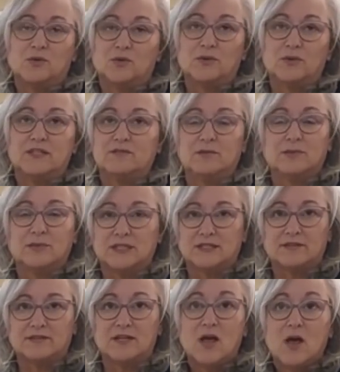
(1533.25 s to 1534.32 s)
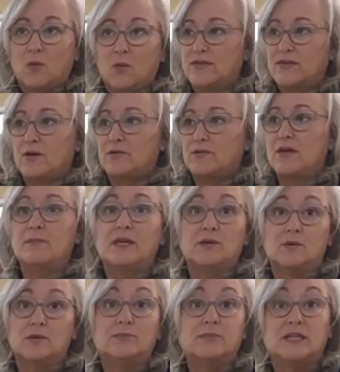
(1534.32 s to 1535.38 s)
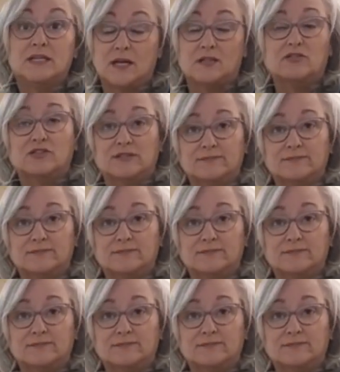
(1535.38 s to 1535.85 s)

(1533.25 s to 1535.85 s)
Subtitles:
you wouldn't even believe it. Without them, it would be a dungeon.